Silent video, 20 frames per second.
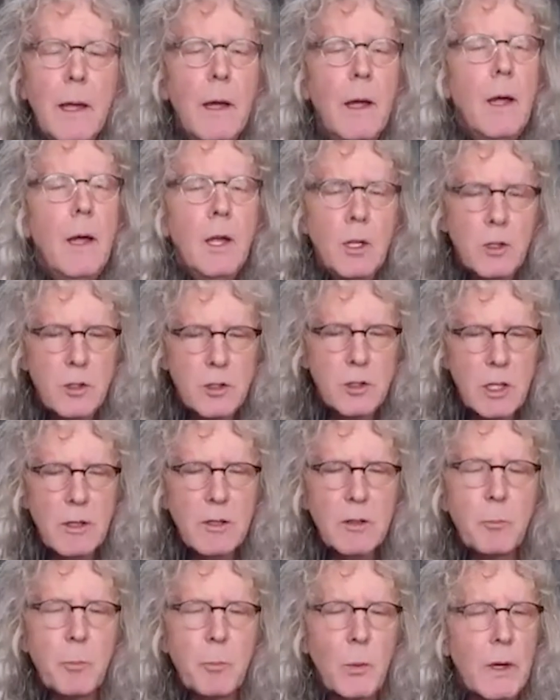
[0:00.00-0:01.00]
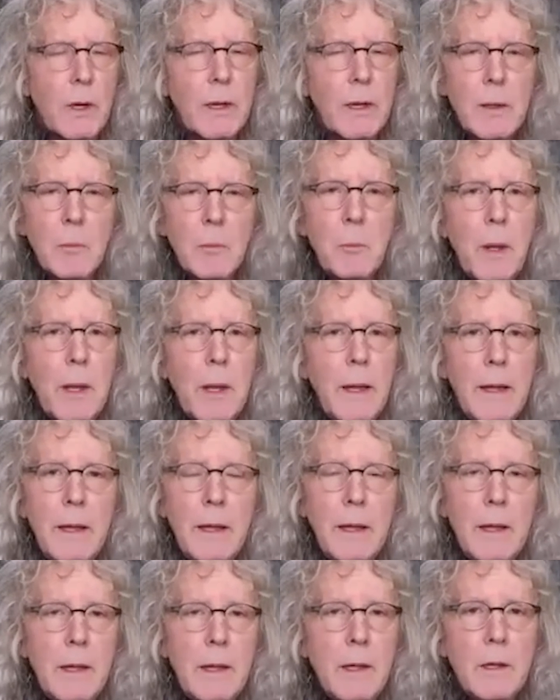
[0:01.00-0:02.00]
you'll just bring
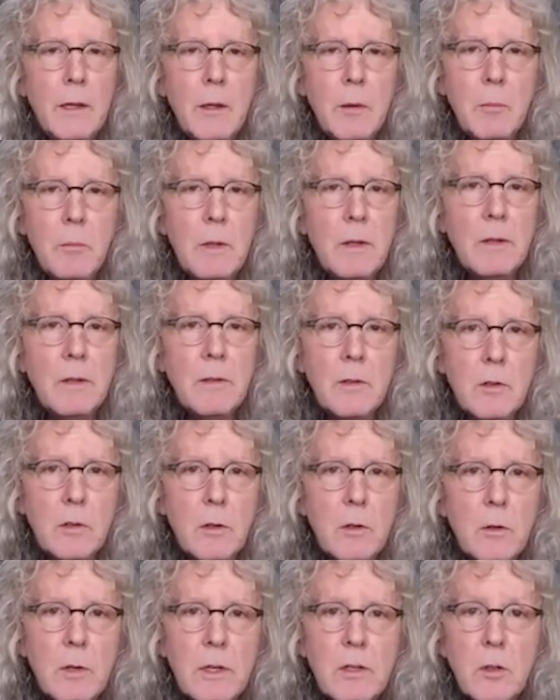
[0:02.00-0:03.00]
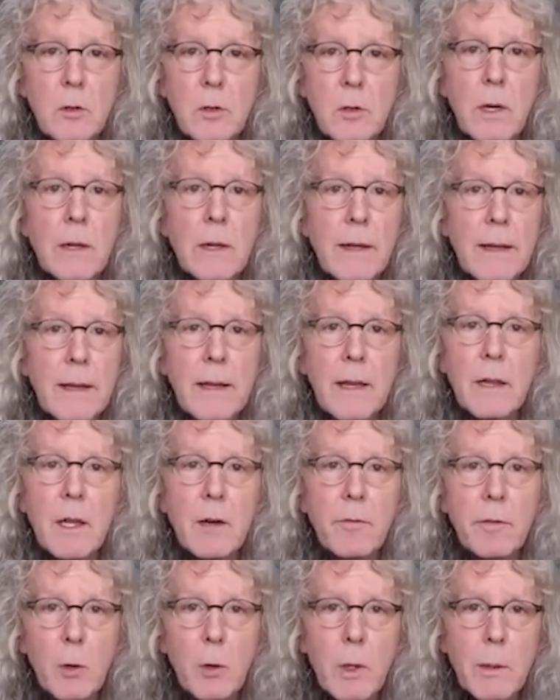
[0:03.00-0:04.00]
pain and misery. So darling, I can't
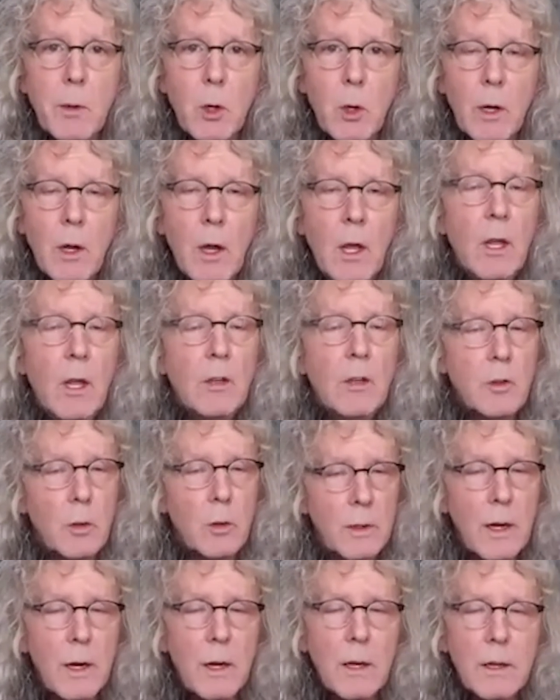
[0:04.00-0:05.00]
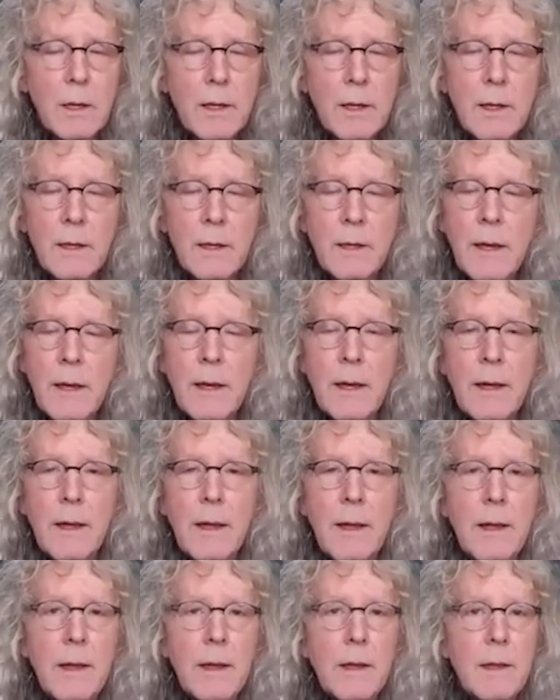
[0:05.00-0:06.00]
love you anymore. So darling,
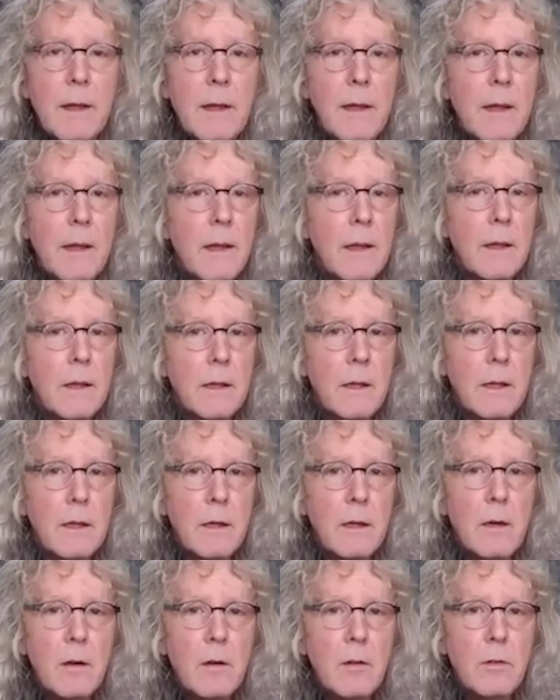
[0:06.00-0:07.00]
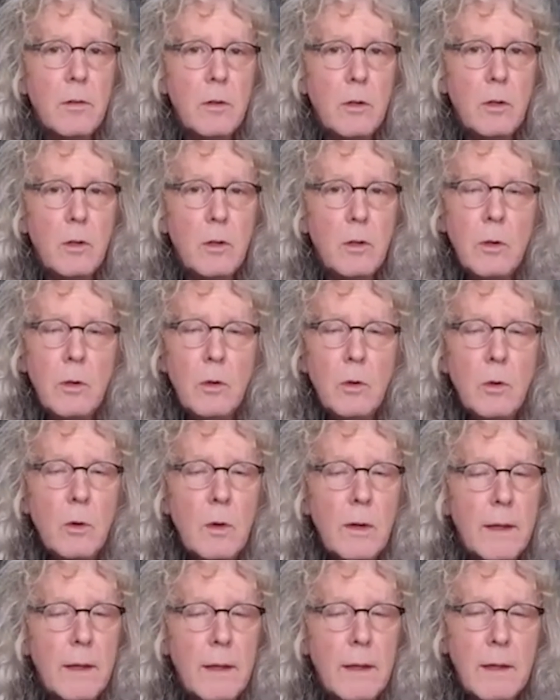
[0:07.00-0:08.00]
I can't love you
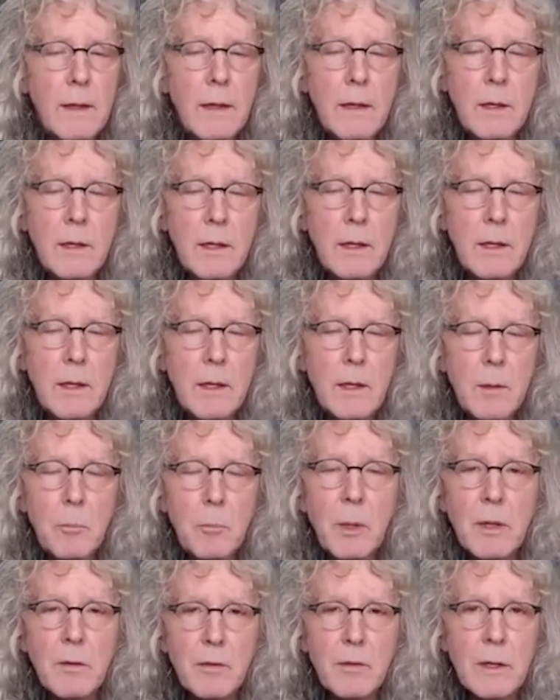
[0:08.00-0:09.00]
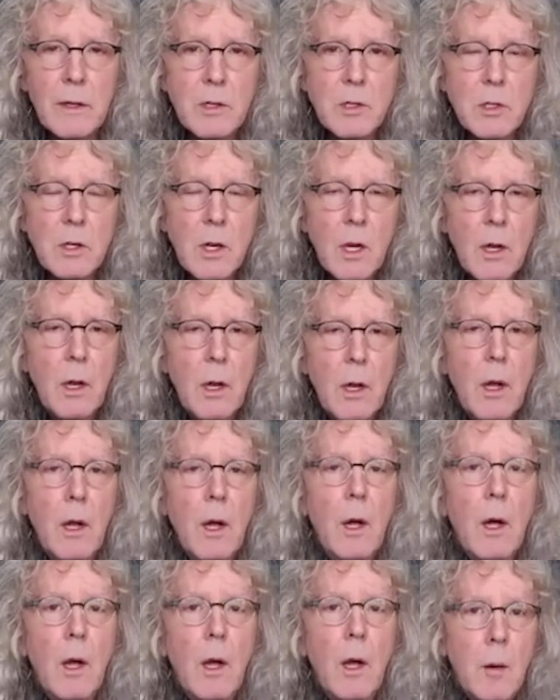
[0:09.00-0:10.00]
any. Big finish.
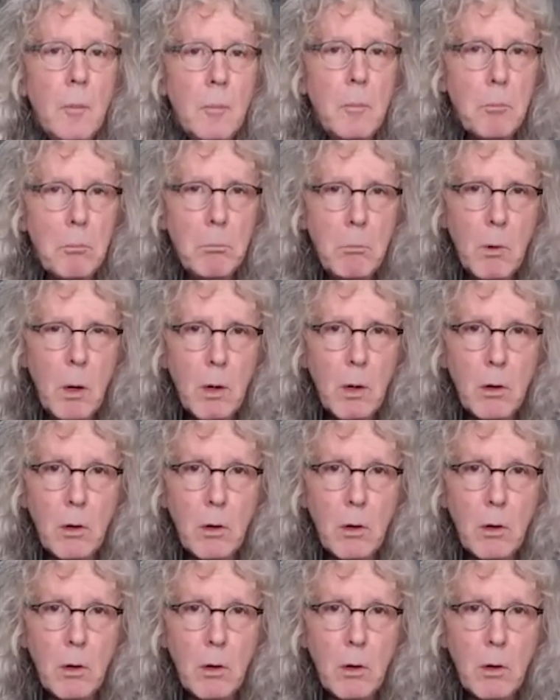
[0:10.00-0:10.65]
More.